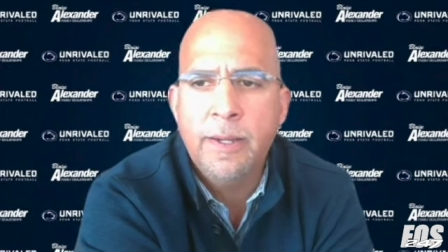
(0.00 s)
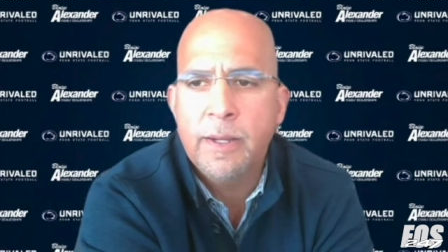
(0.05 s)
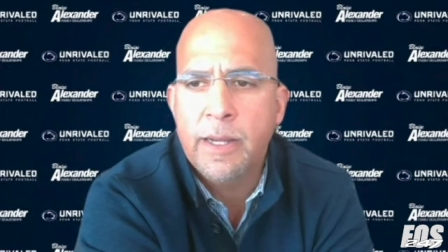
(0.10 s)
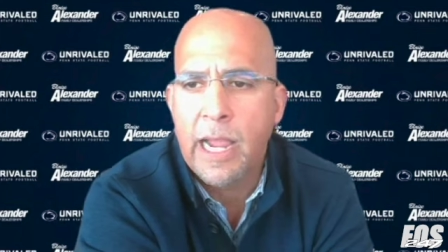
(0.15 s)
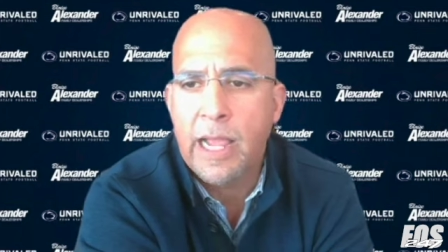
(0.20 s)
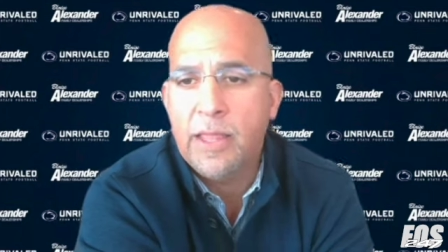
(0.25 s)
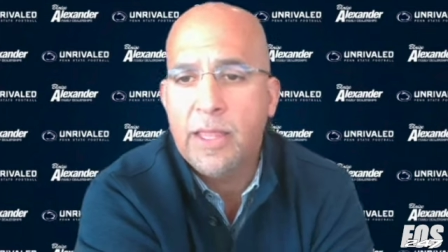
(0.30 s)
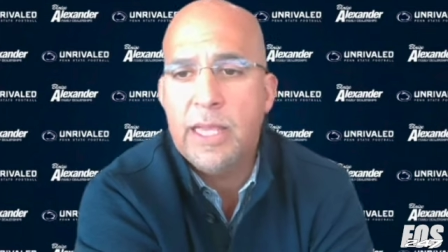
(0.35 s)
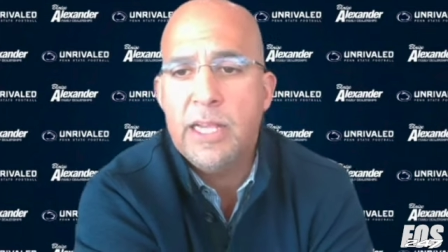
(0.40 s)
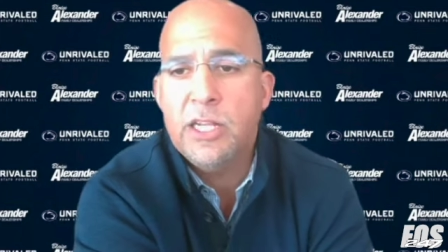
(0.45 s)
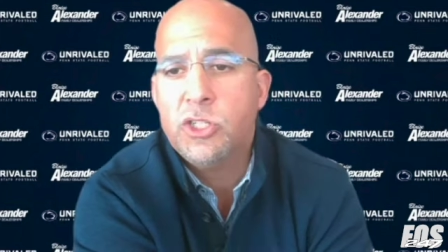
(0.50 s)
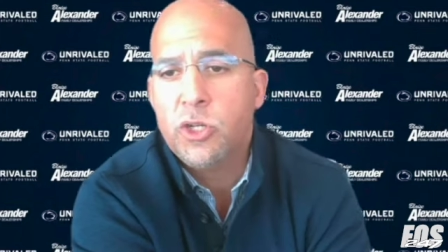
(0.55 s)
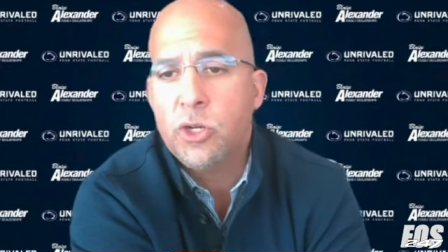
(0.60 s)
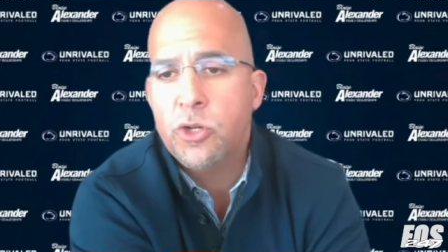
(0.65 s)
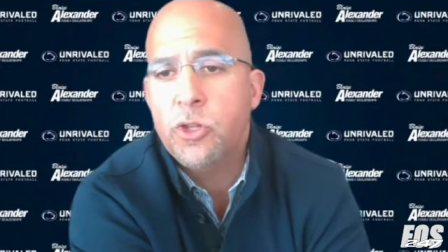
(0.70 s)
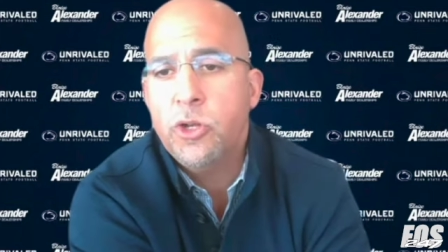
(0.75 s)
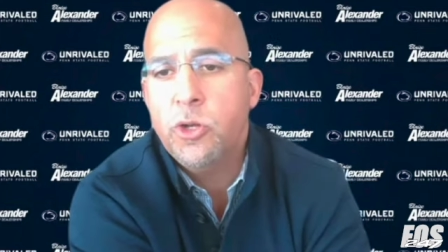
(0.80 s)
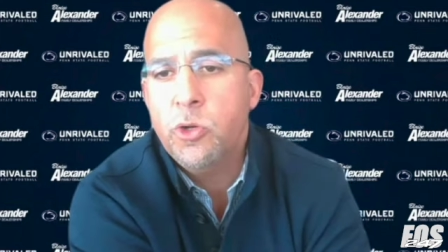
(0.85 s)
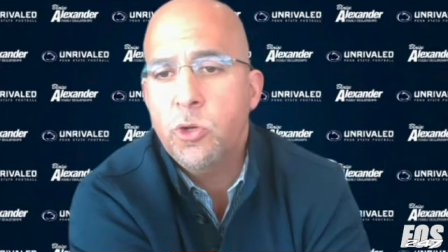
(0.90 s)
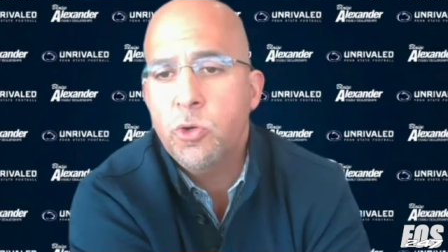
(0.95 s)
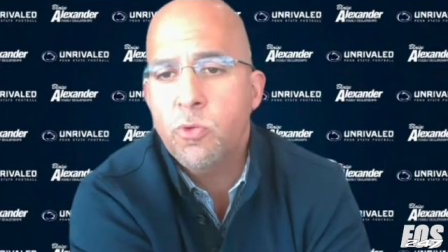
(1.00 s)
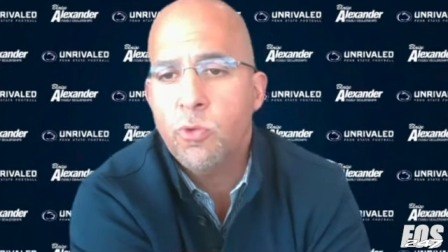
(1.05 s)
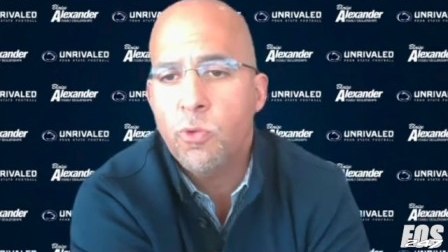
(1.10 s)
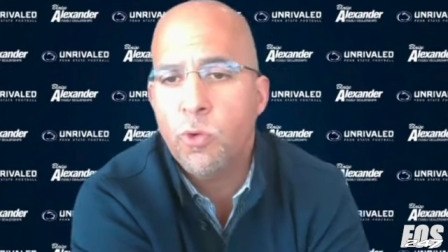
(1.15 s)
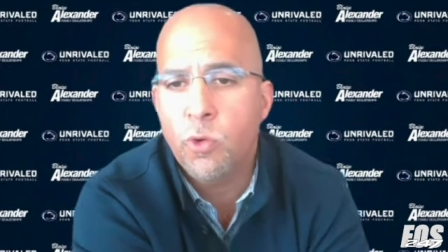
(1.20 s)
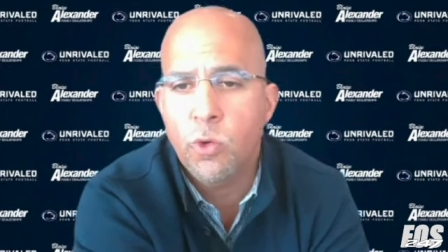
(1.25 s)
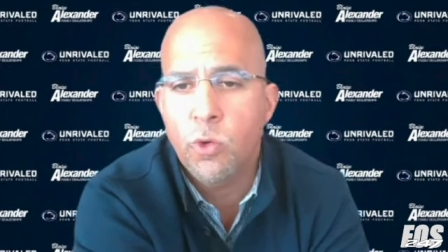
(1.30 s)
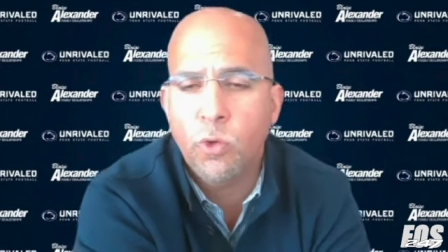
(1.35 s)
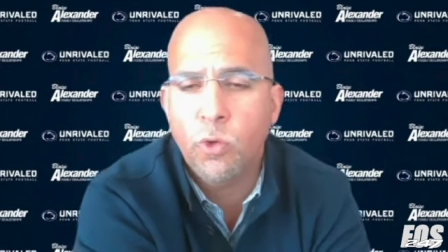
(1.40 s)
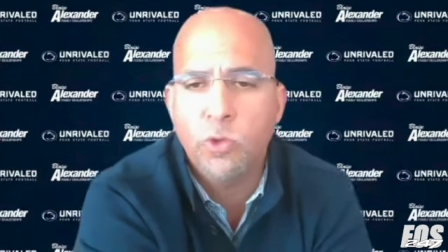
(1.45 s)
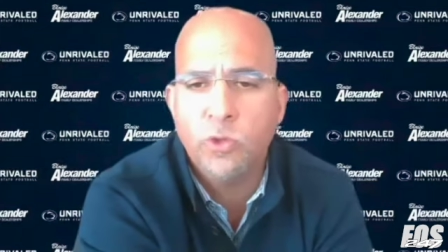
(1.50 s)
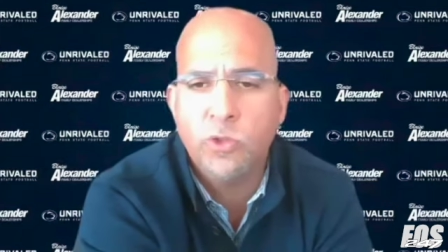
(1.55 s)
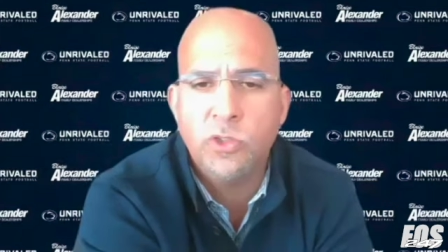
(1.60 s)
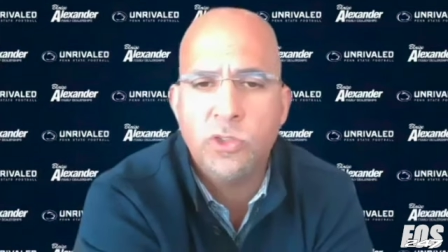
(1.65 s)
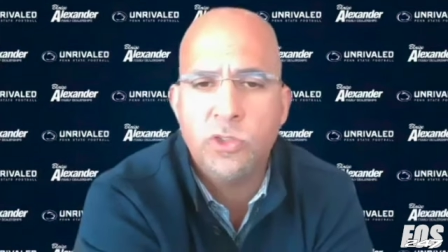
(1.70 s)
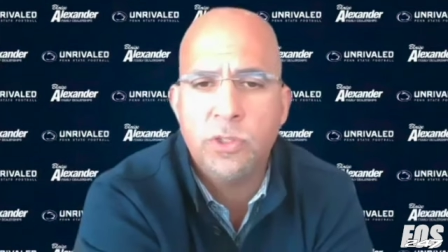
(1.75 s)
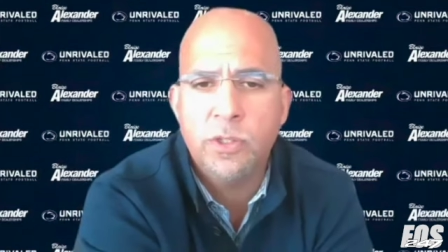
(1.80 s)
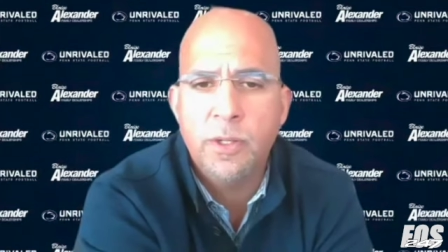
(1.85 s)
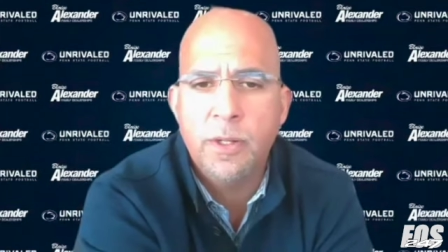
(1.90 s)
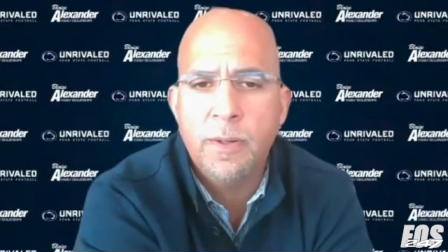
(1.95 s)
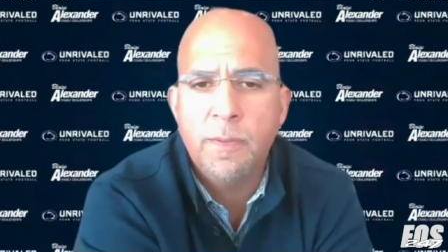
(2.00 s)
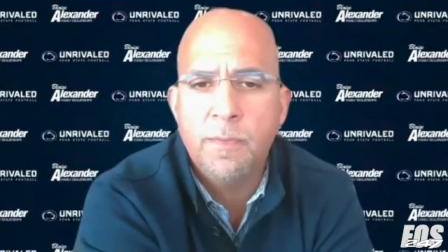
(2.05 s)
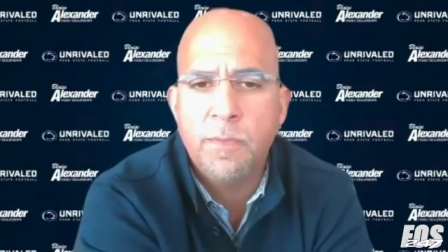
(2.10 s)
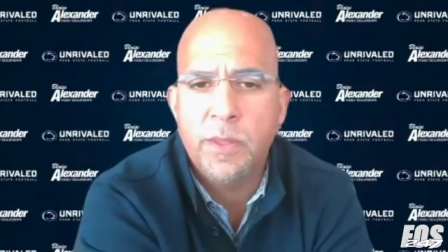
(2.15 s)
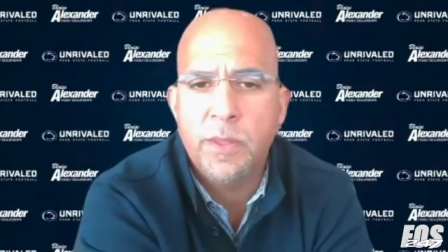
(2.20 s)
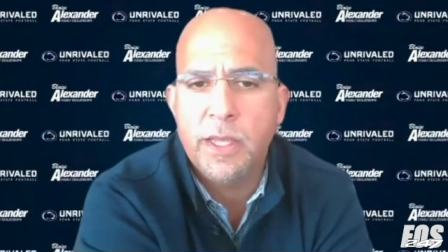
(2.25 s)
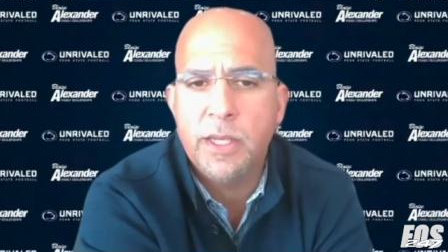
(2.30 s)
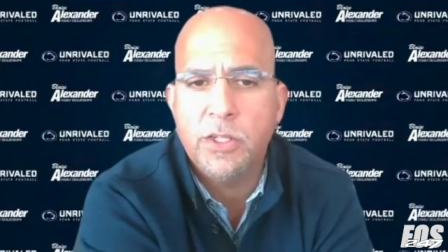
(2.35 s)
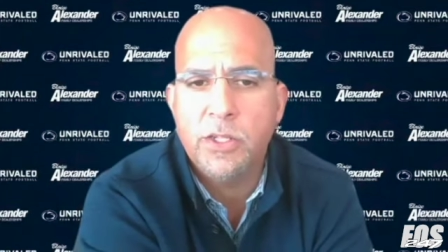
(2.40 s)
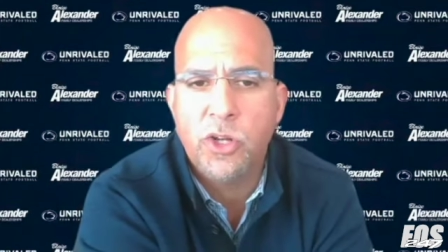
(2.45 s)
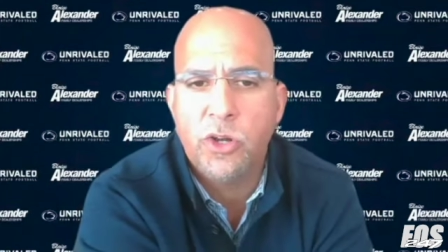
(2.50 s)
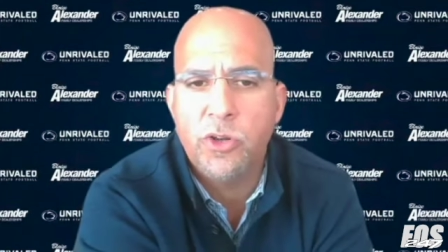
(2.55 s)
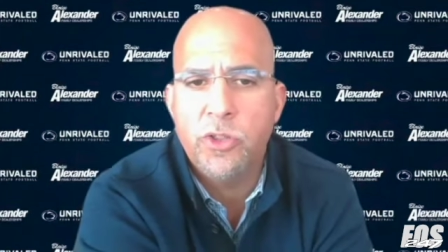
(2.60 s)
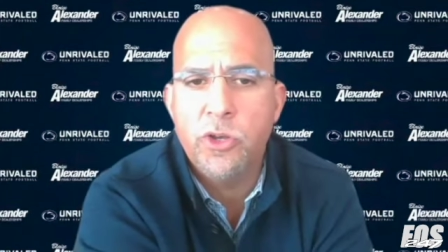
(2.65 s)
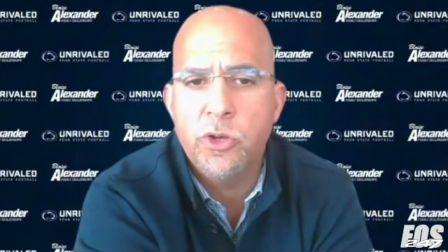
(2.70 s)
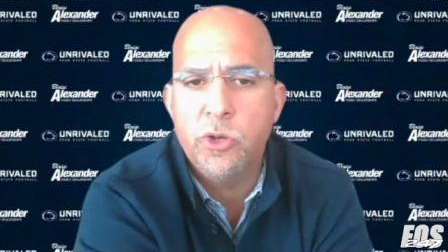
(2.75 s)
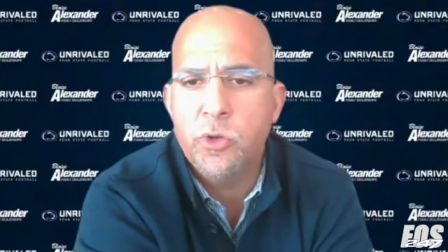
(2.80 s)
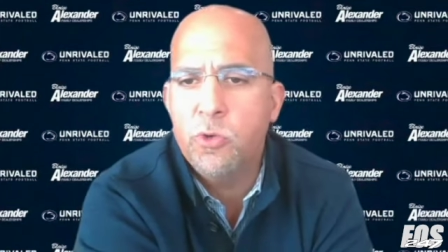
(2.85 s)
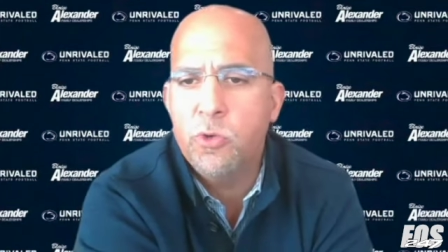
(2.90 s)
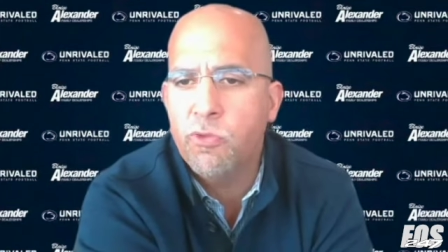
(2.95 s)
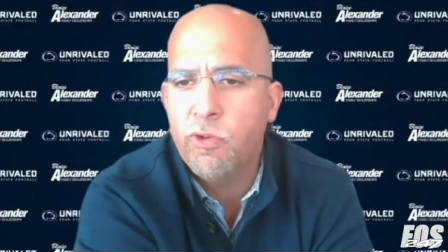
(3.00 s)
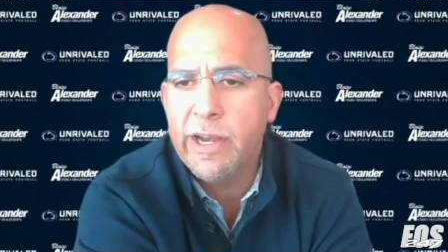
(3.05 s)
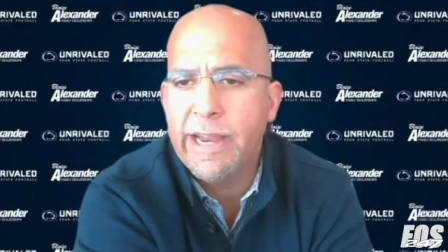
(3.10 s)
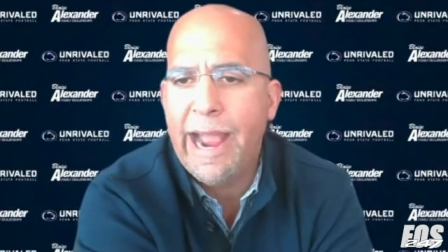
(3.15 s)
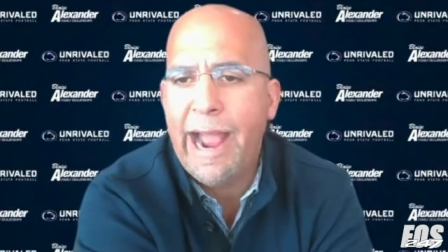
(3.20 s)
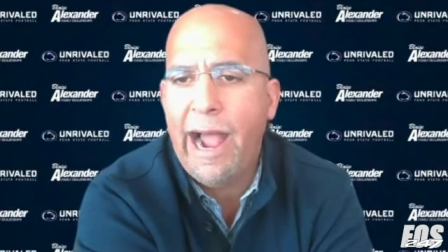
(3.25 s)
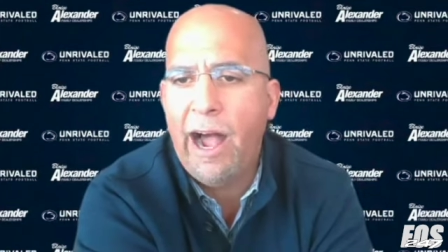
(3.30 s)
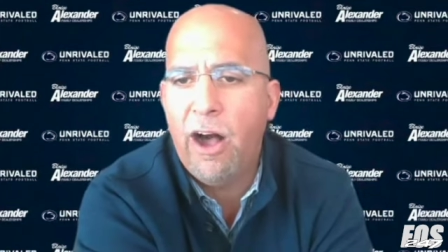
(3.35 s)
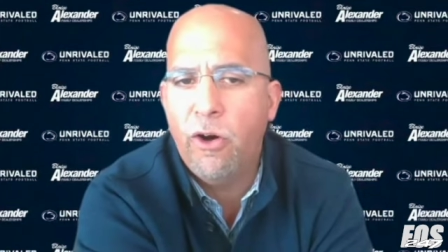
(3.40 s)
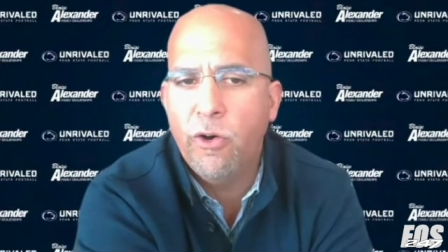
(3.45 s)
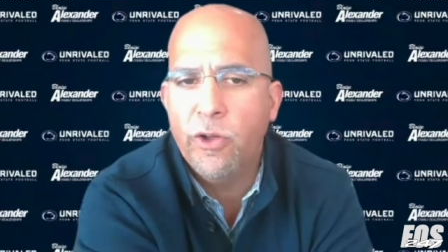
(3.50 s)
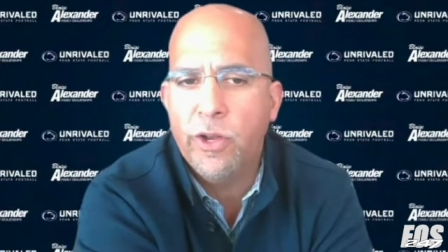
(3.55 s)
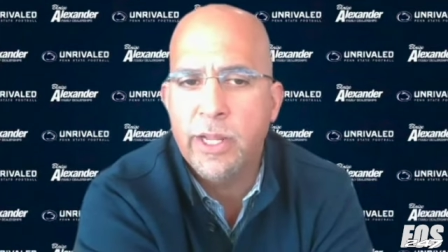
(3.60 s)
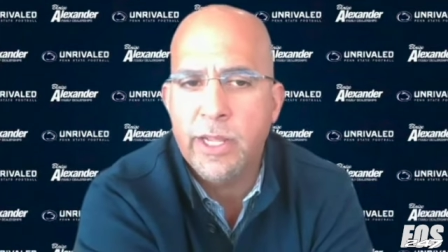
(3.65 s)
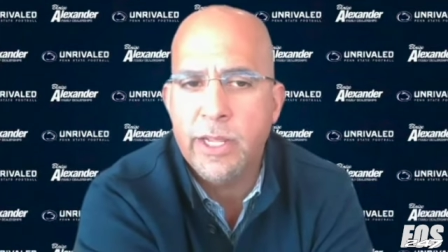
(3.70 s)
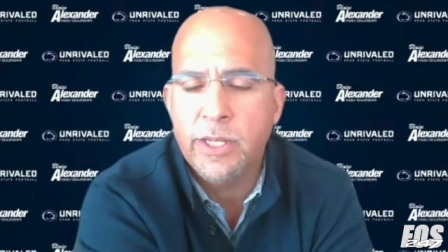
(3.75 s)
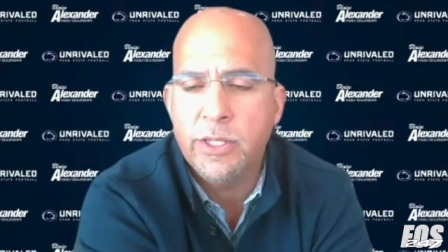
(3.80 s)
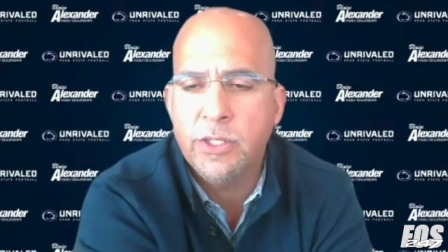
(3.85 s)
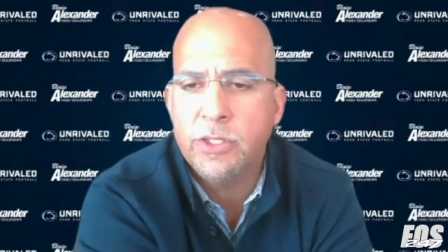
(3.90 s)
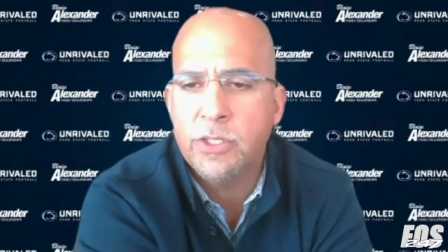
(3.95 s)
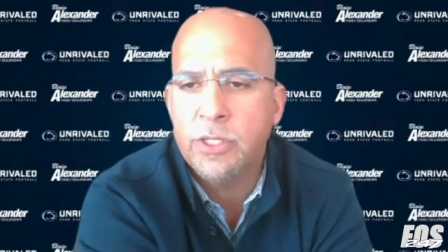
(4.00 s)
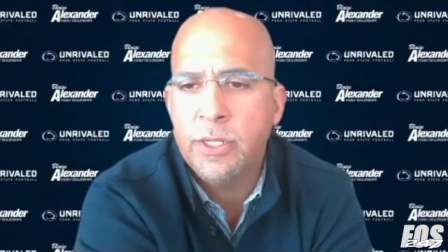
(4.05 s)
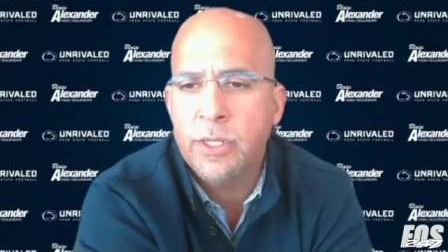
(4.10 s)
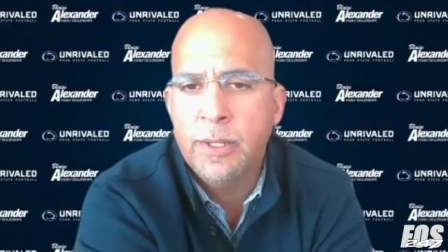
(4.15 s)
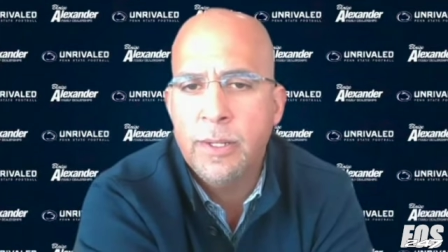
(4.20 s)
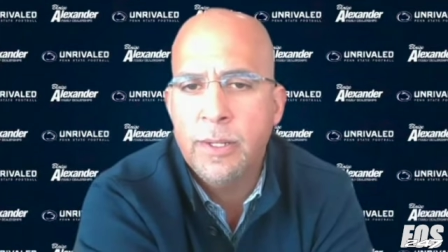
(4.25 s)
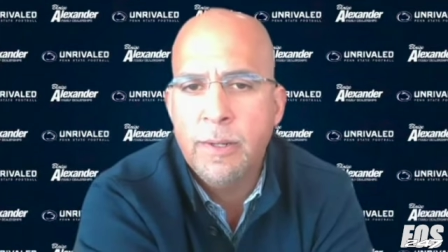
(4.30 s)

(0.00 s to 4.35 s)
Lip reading: okay, these are the new rules, these are the new realities,